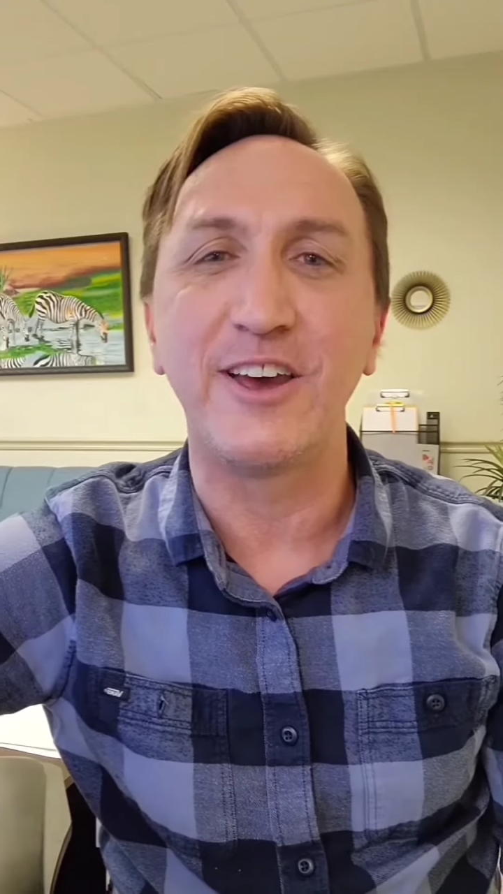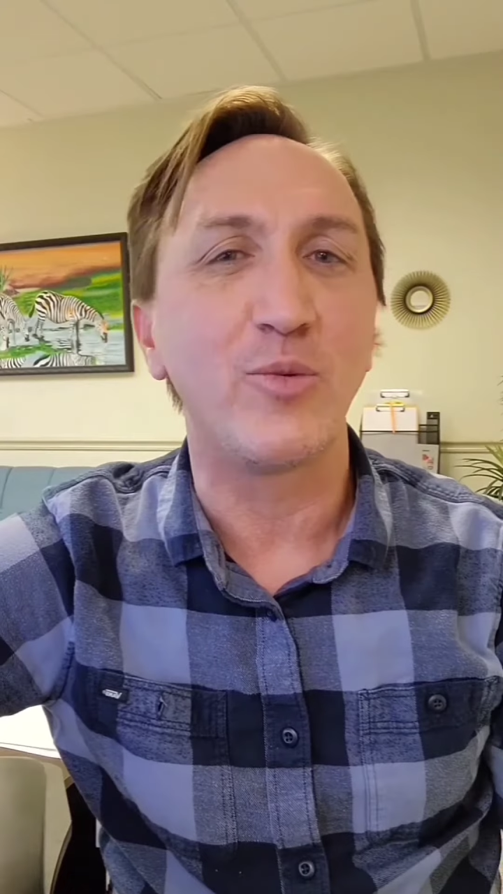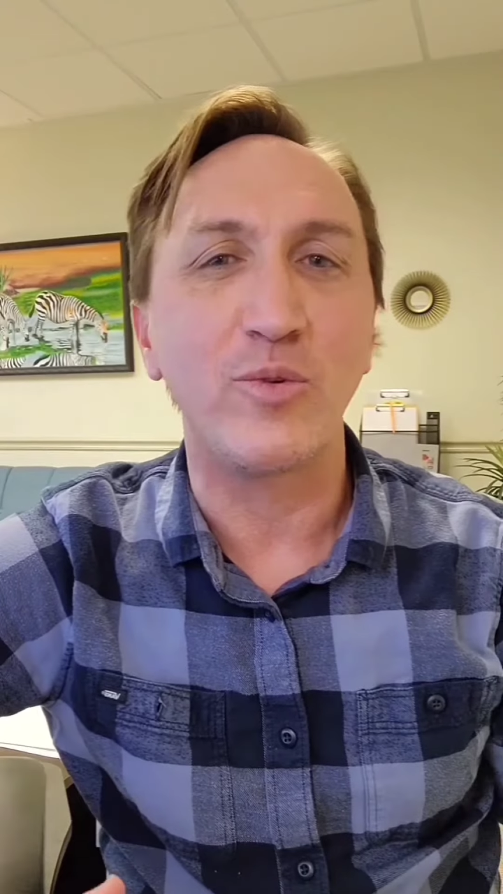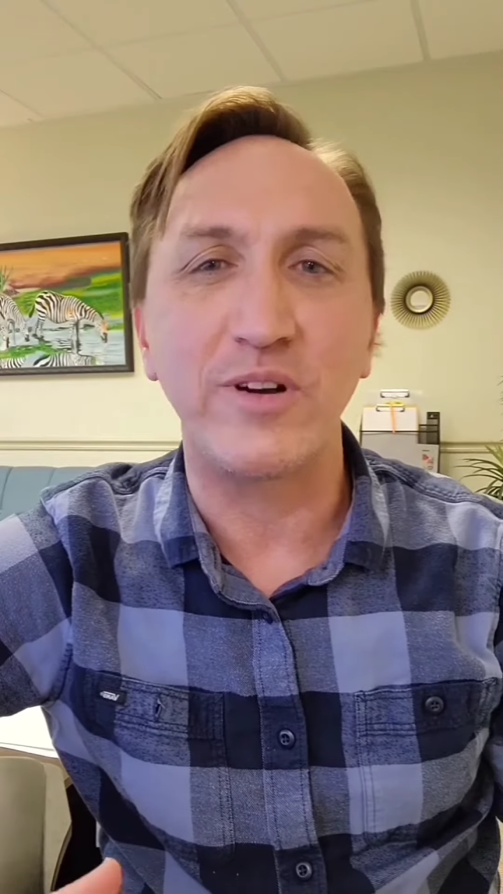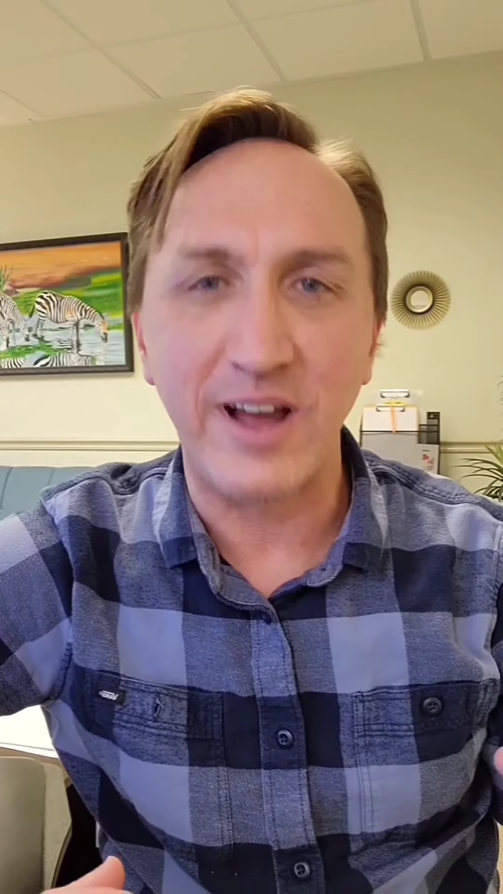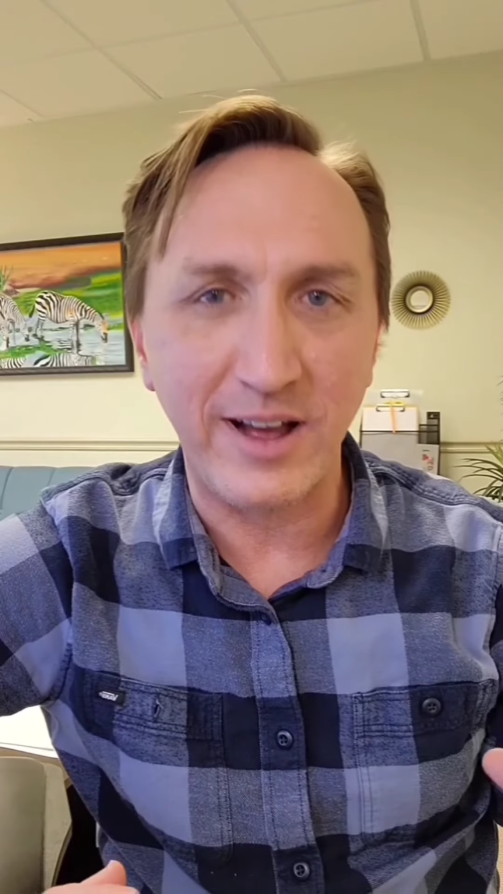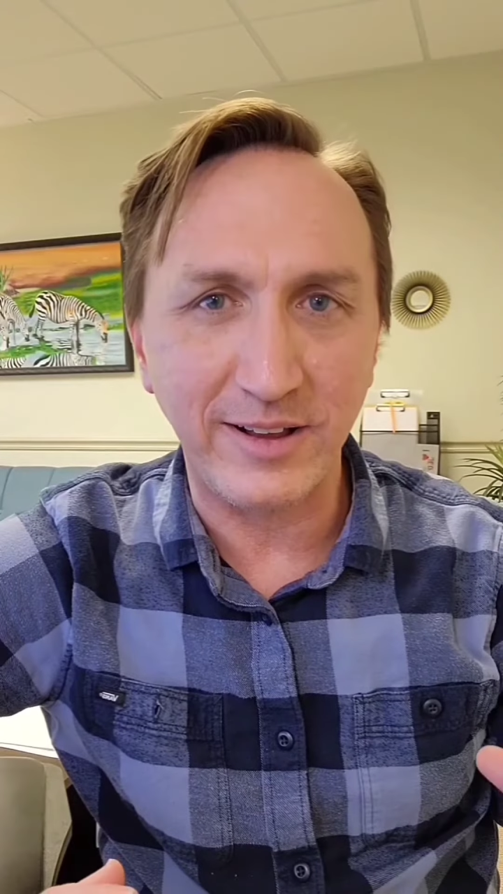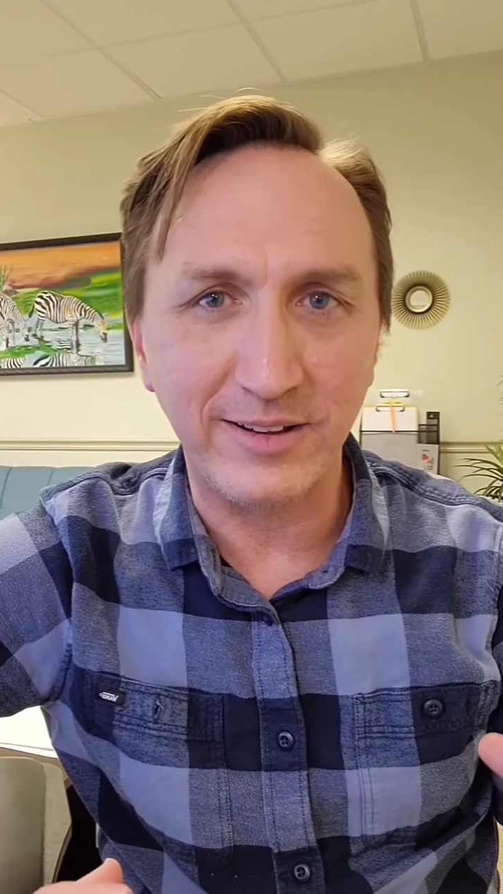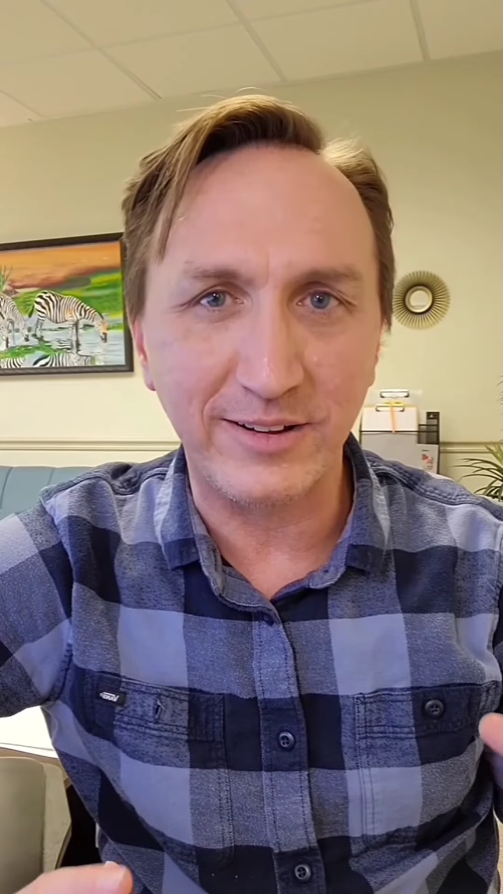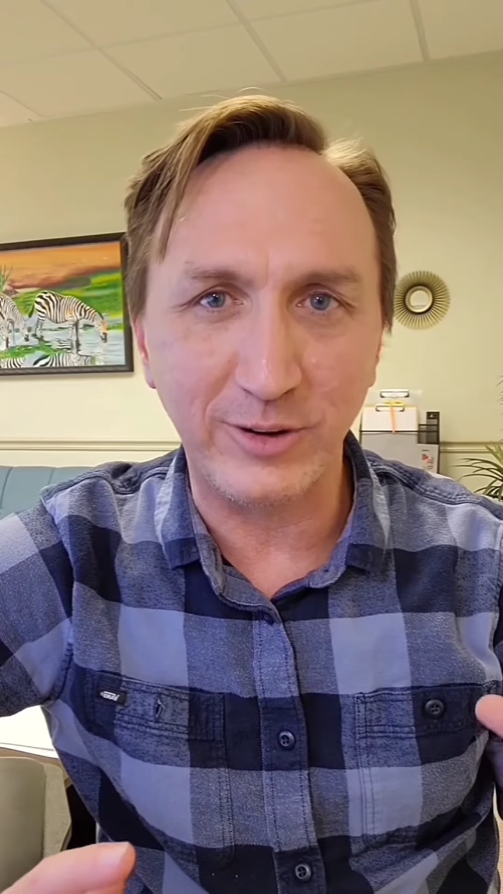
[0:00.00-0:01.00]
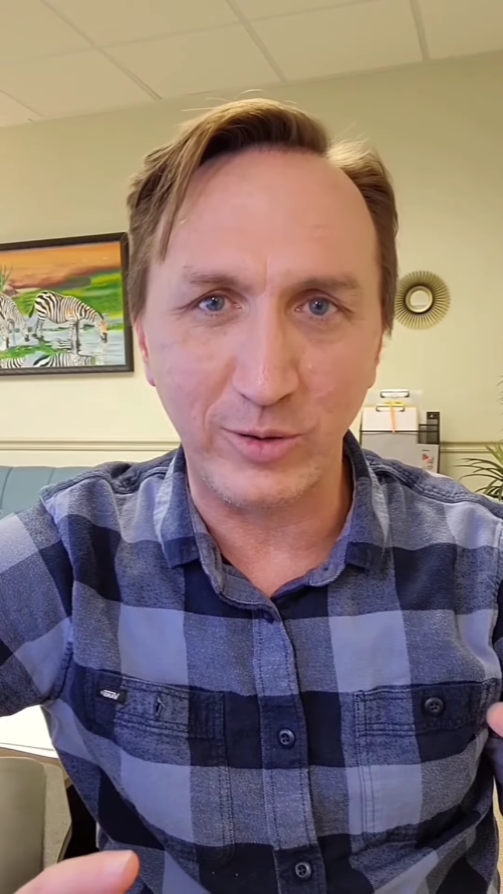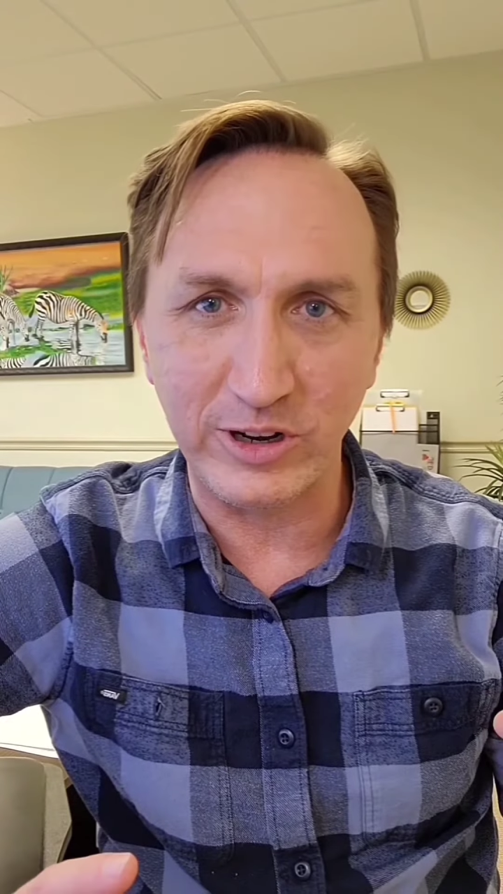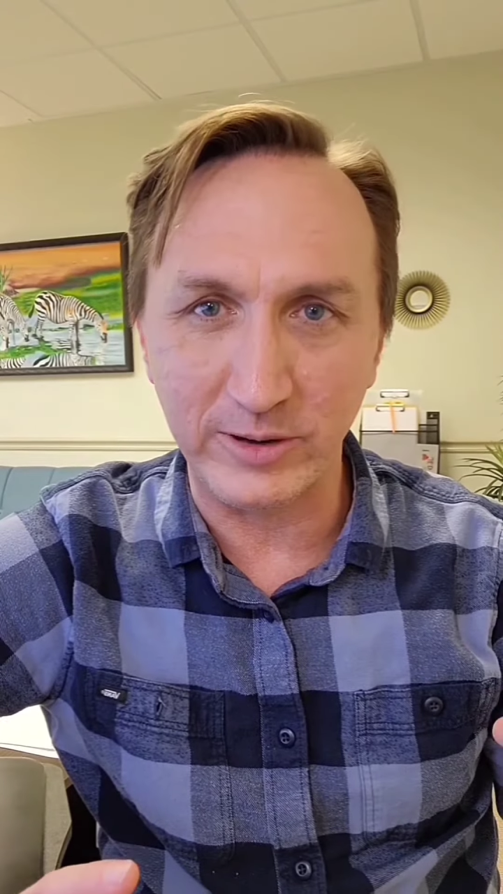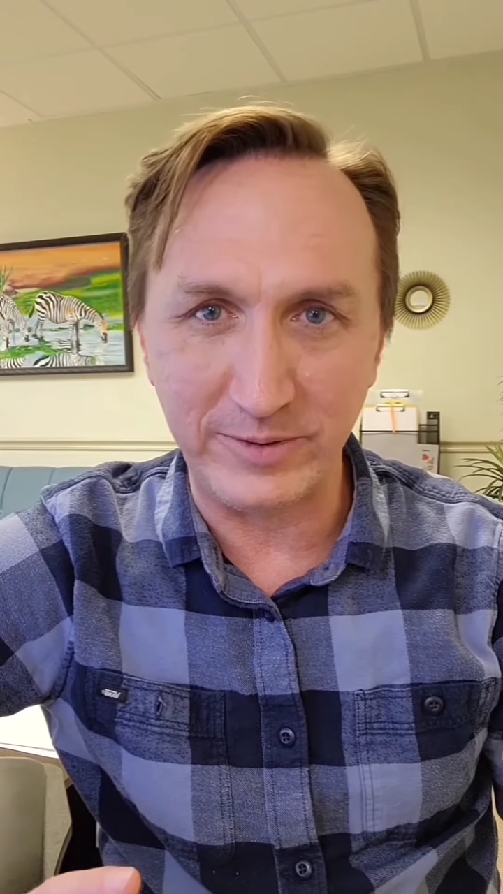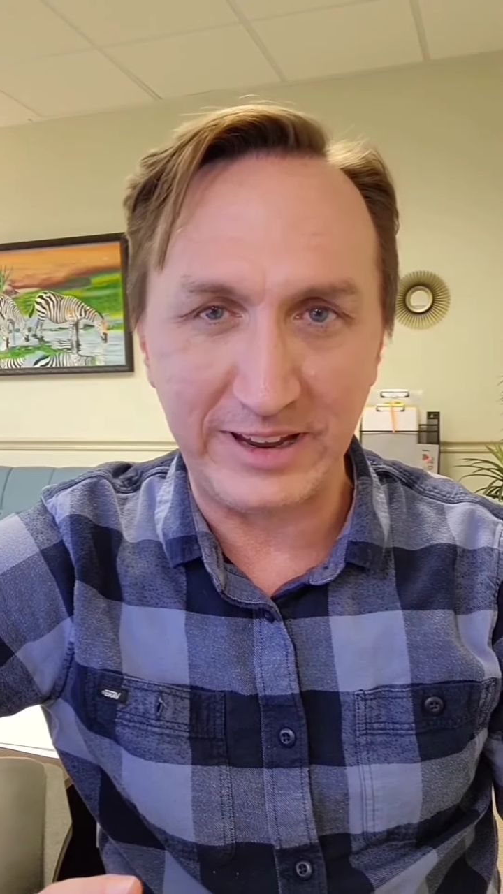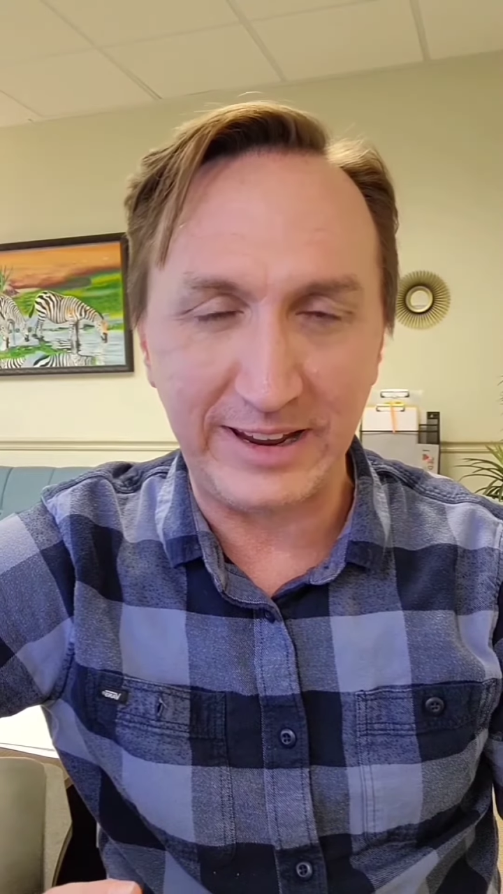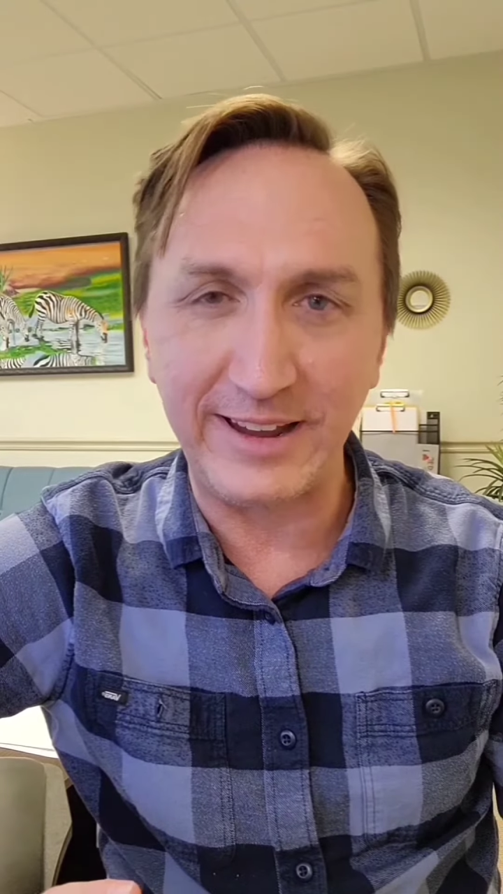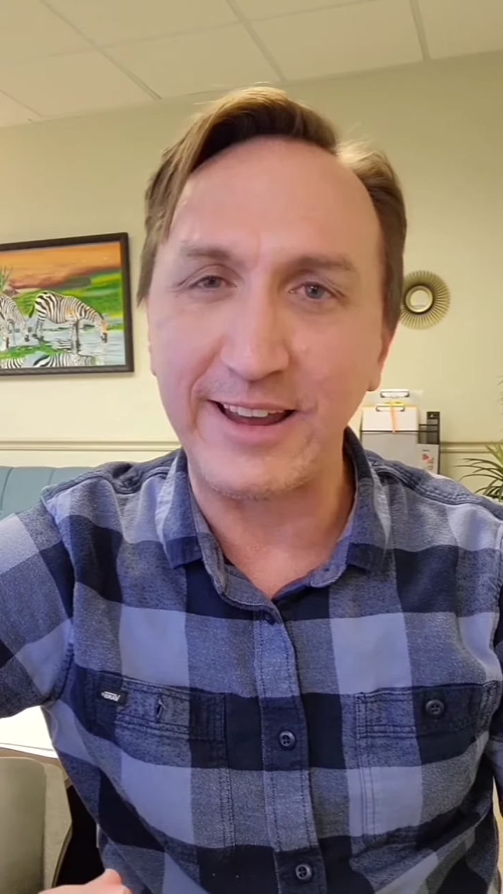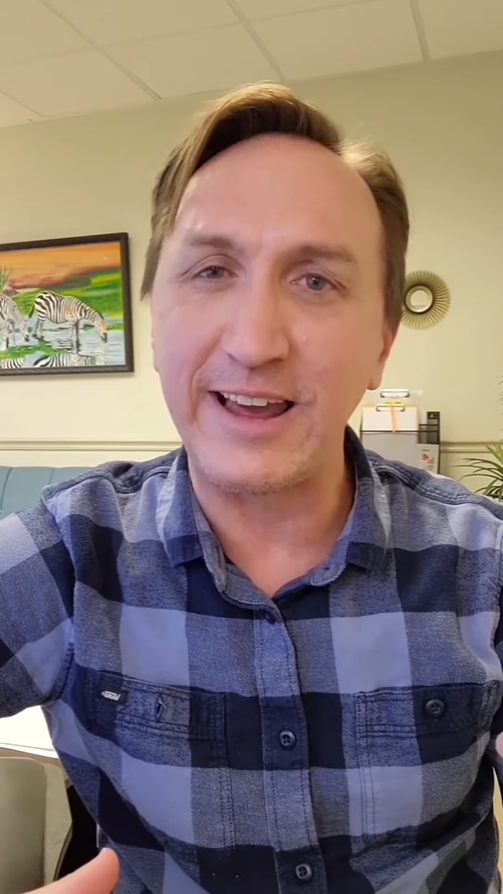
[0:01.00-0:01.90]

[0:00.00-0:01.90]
We're not going to be